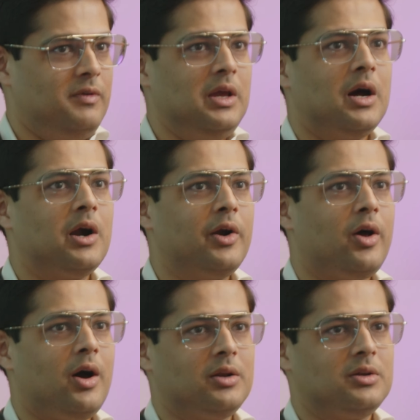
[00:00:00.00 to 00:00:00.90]
We are
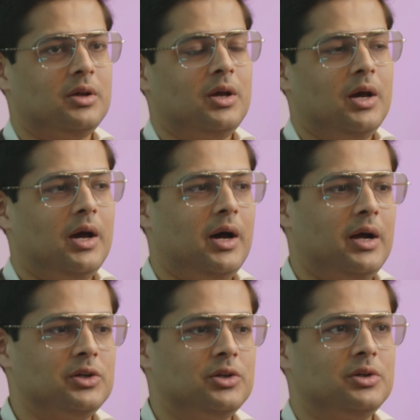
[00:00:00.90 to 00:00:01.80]
not
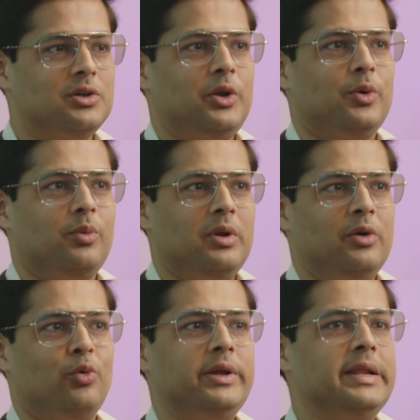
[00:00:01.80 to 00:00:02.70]

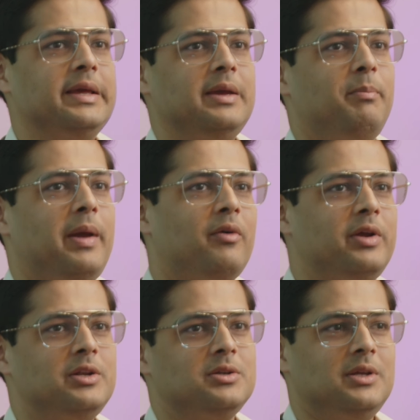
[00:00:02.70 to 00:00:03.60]
really
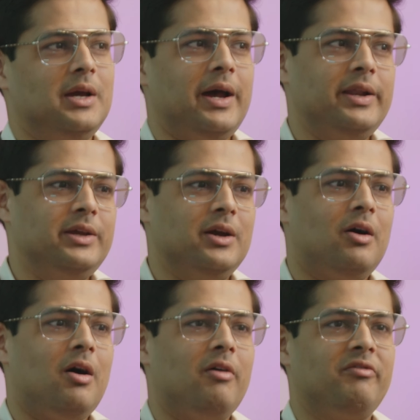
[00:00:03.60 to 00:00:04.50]
married to the
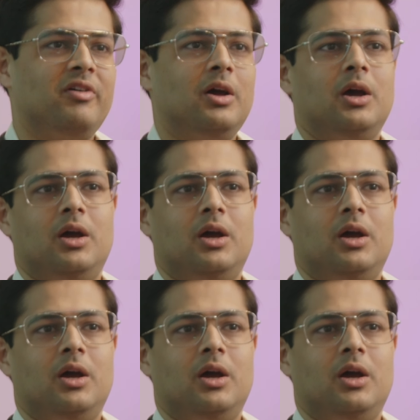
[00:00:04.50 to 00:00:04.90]
idea of